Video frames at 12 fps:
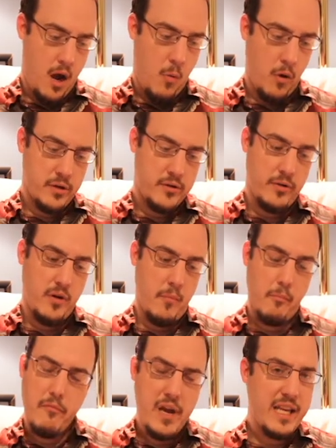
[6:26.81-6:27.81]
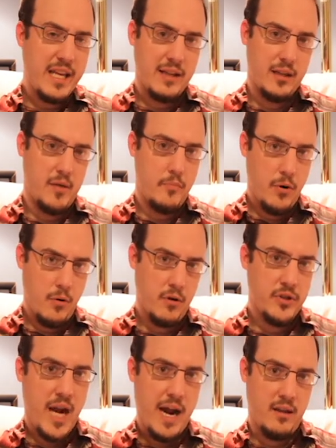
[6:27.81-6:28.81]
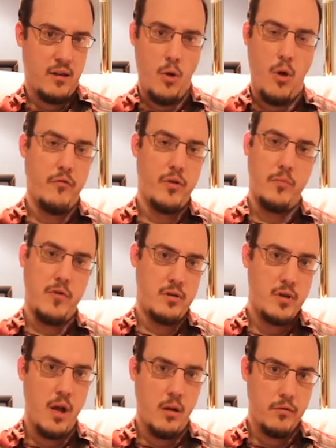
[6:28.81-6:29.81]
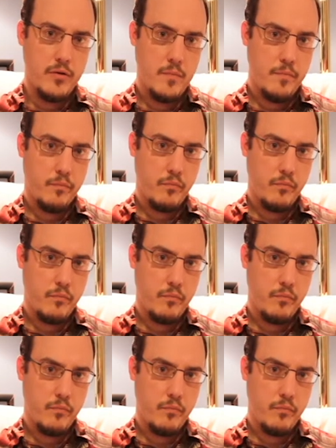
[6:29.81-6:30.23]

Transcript: was to immediately pull Tylenol from the shelves,